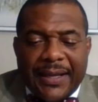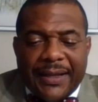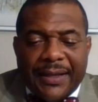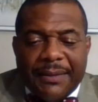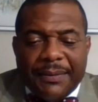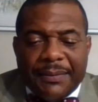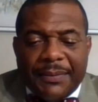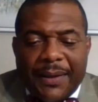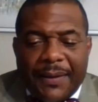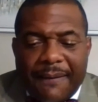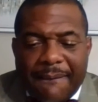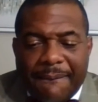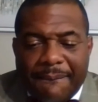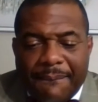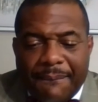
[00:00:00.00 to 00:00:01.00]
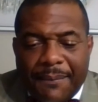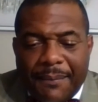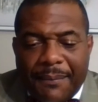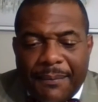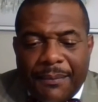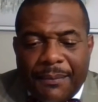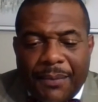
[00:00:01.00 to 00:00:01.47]
and then
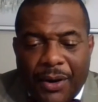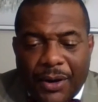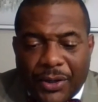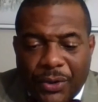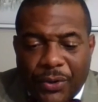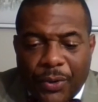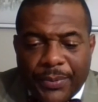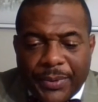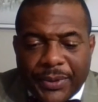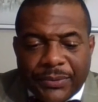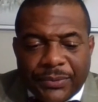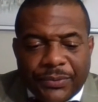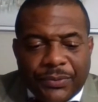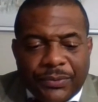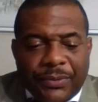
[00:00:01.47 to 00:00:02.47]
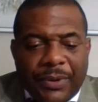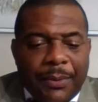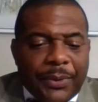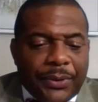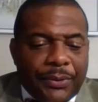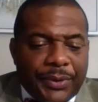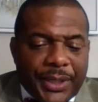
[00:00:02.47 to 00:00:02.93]
Mark Corbin,
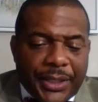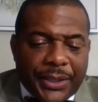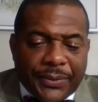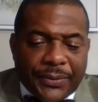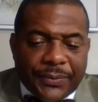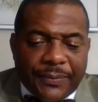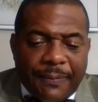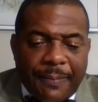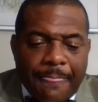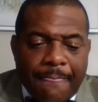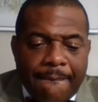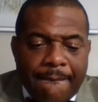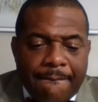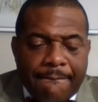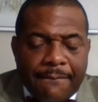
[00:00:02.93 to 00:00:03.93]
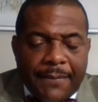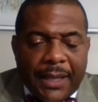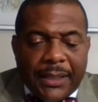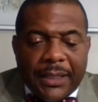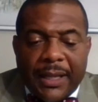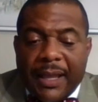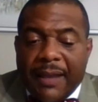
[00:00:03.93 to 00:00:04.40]
Robert O'Neill.
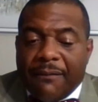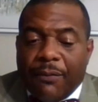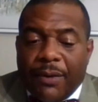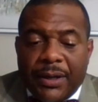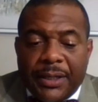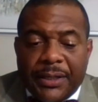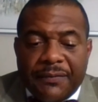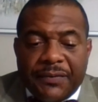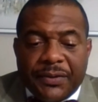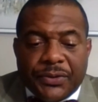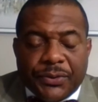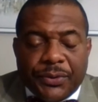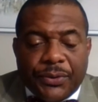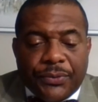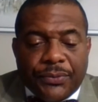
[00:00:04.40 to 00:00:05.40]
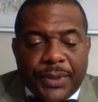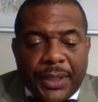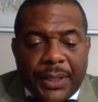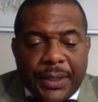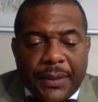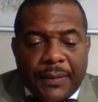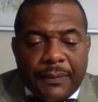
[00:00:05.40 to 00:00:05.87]
And then I have one individual
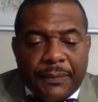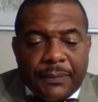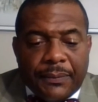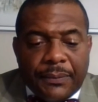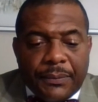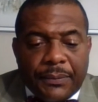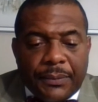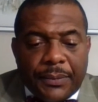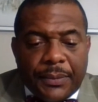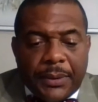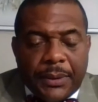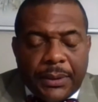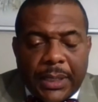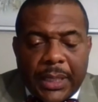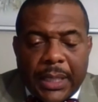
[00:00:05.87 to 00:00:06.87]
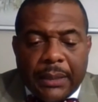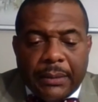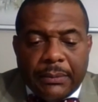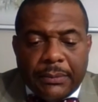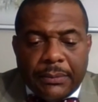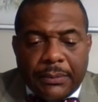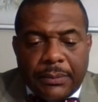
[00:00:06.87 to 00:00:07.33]

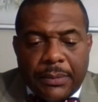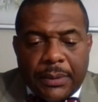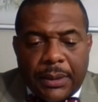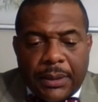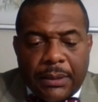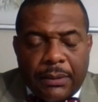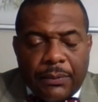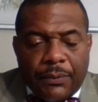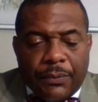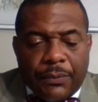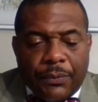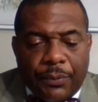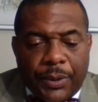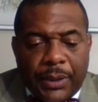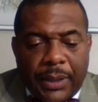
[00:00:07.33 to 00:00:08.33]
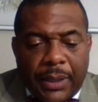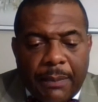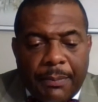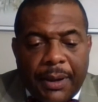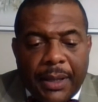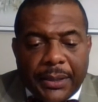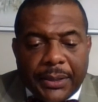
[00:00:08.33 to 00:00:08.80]
that really I
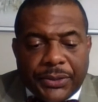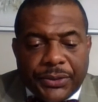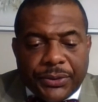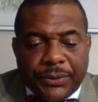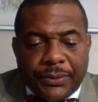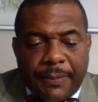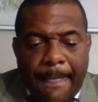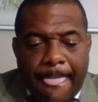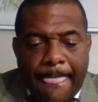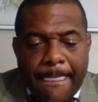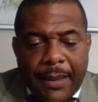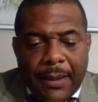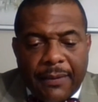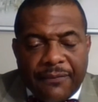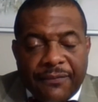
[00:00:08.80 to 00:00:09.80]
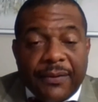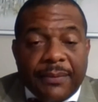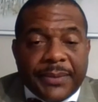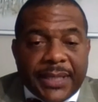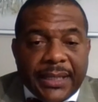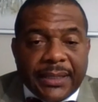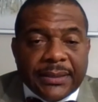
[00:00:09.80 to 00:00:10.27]
bonded to
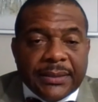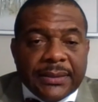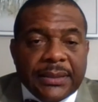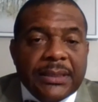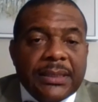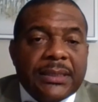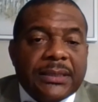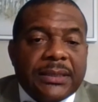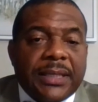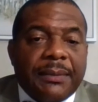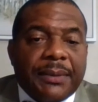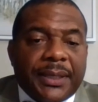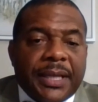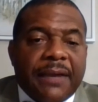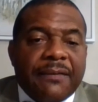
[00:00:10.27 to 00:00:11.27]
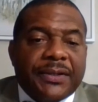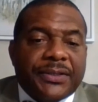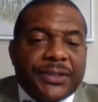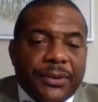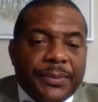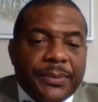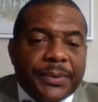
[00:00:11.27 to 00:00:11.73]
from Dayton, named Kevin
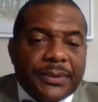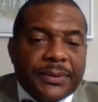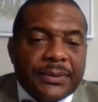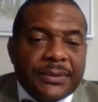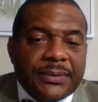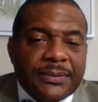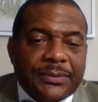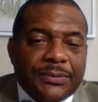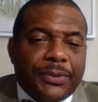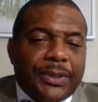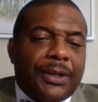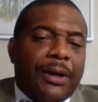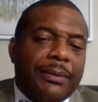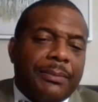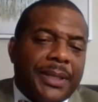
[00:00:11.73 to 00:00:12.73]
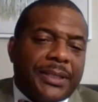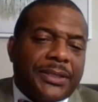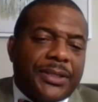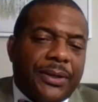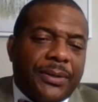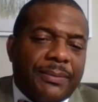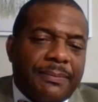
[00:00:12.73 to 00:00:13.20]
Turpin. We call him
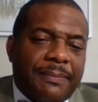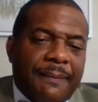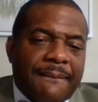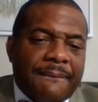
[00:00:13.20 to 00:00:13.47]
Big Turp.